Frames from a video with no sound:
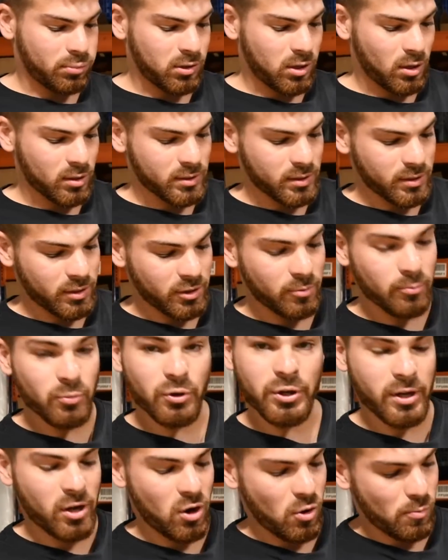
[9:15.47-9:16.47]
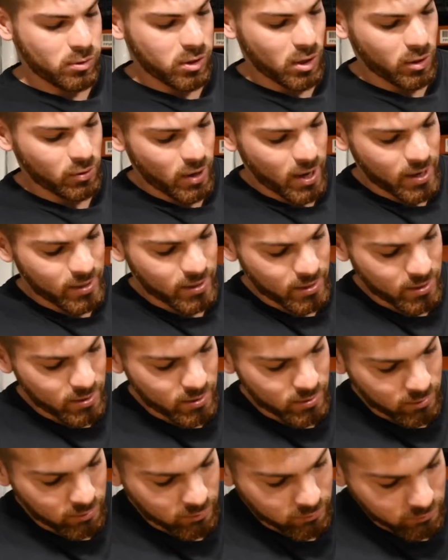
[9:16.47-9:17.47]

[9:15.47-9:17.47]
plugs into the Marinco plug right here.